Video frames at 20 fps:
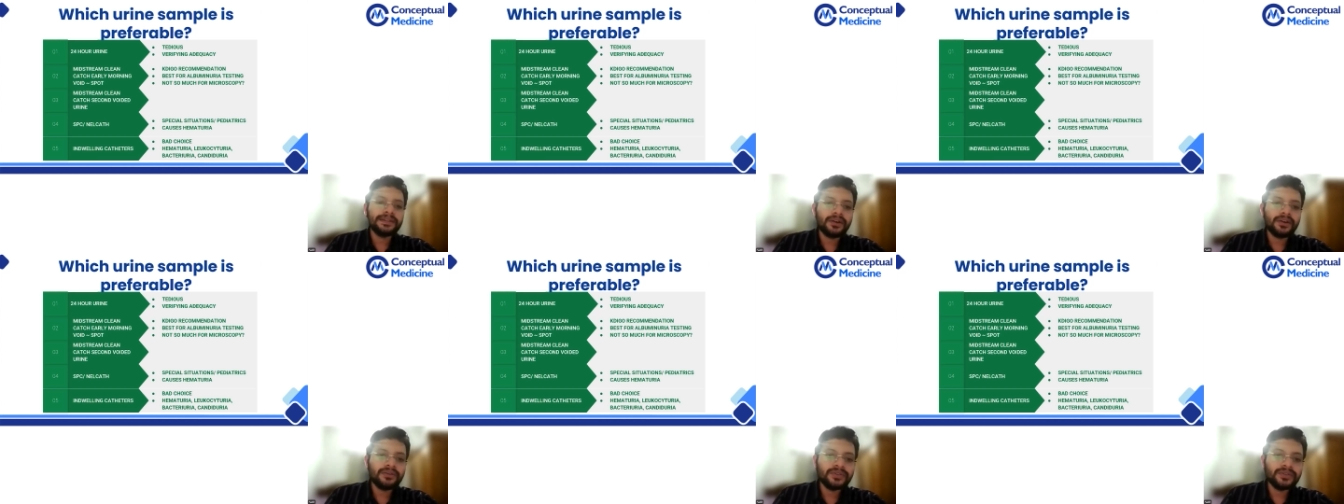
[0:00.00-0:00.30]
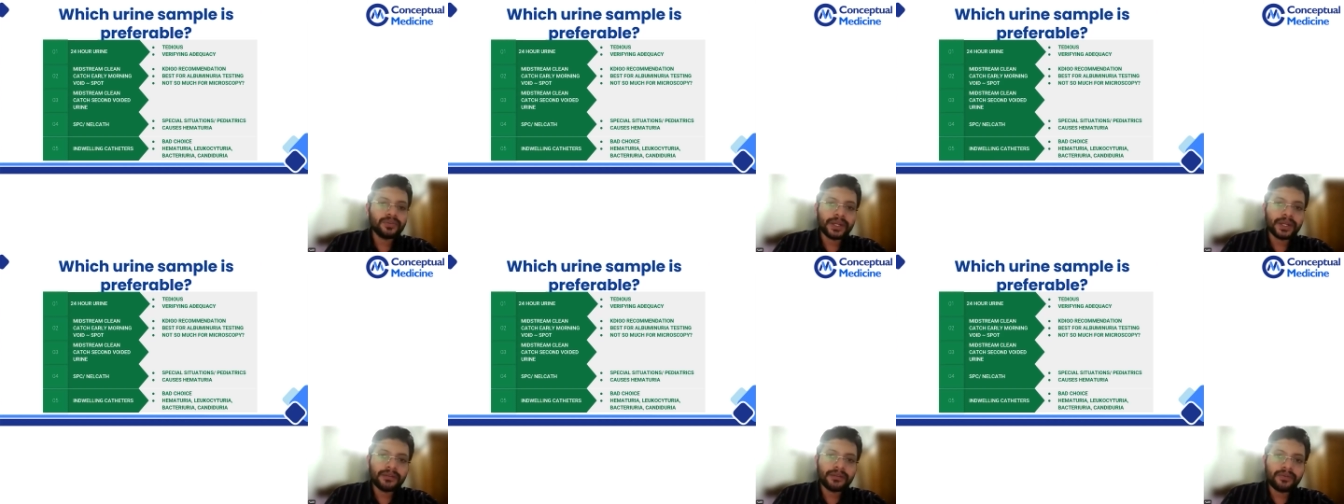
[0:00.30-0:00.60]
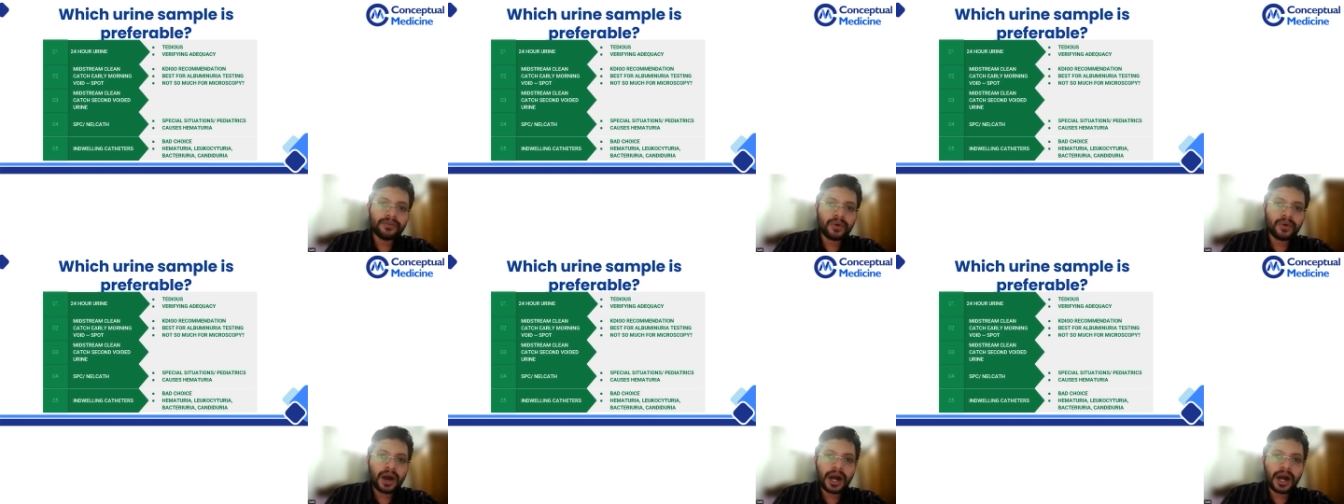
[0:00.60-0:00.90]
of the
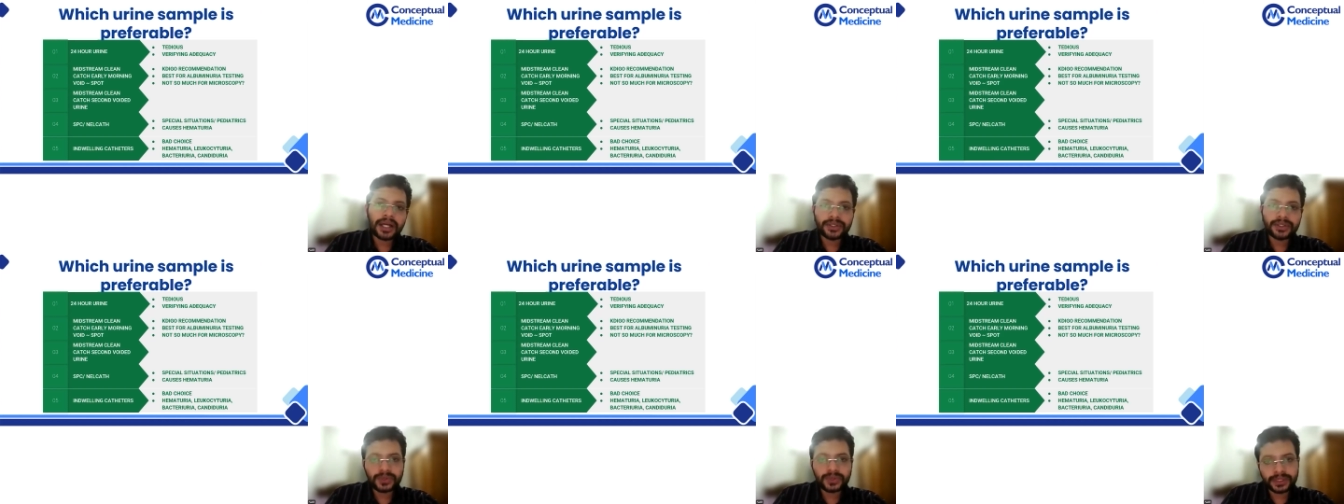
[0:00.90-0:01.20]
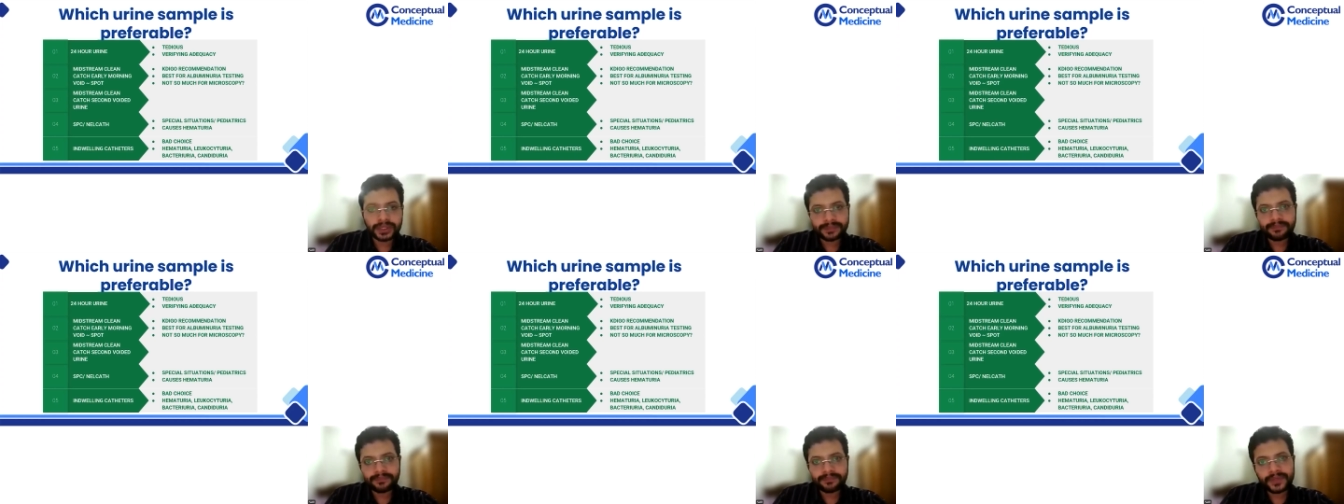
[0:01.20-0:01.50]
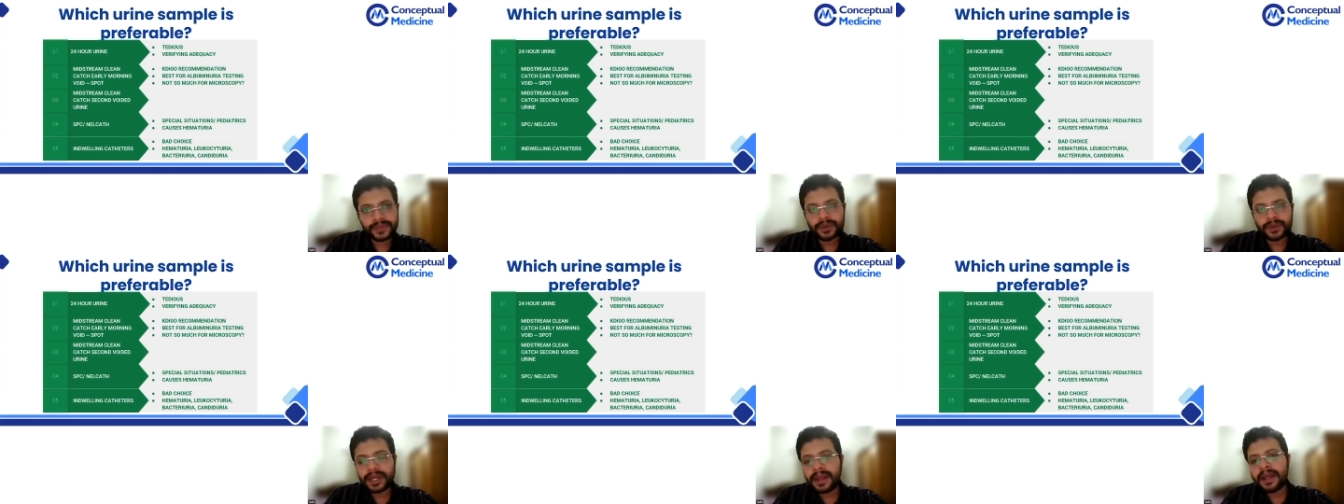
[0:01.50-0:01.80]
24-hour urine.
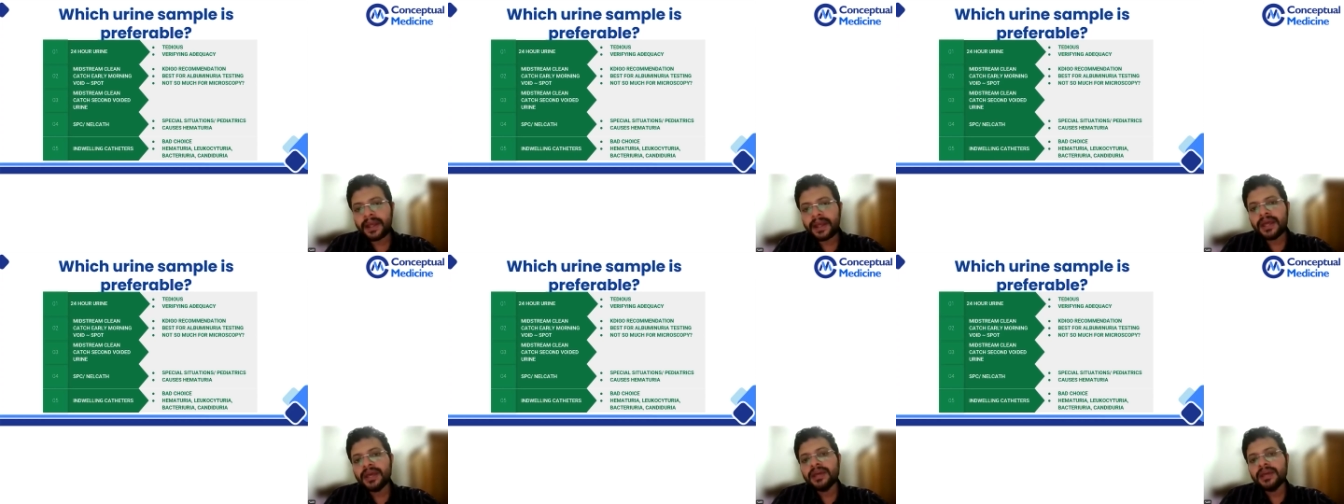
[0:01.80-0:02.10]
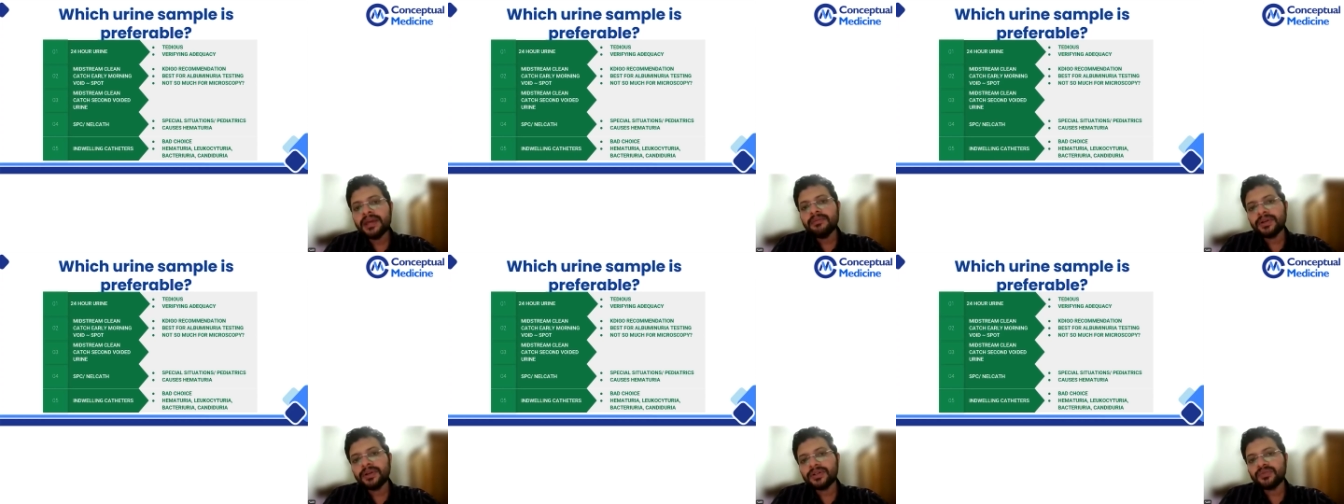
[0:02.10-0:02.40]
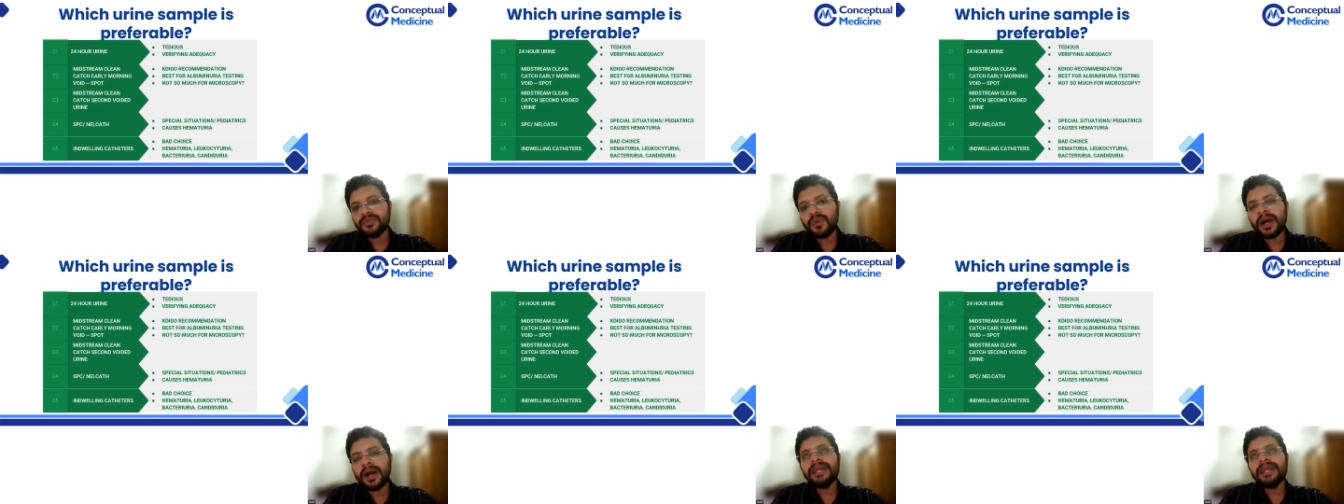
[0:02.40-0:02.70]
Okay. Because
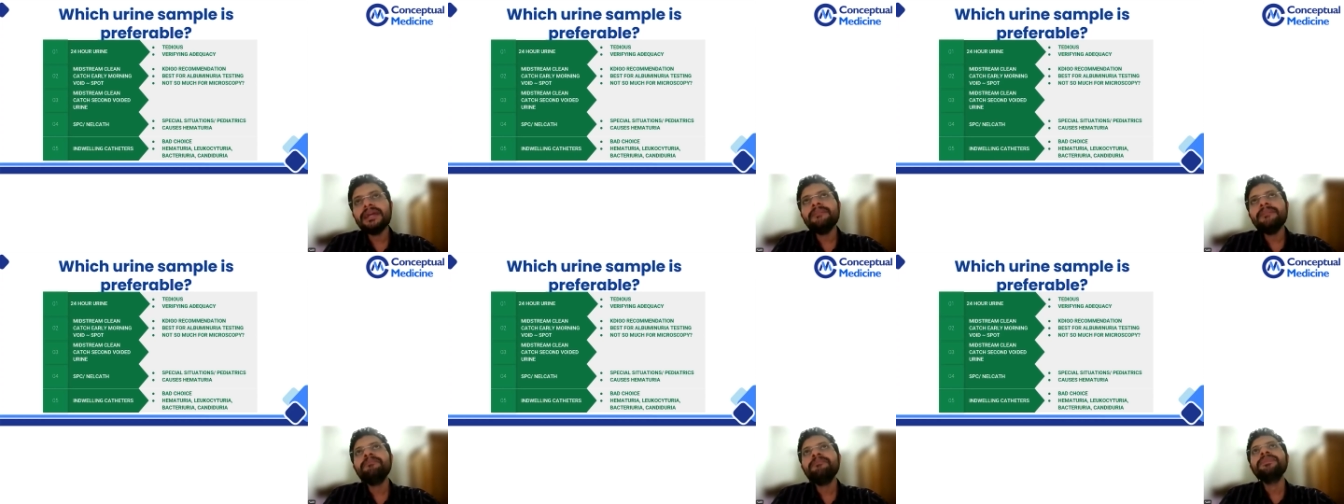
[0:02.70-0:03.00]
why?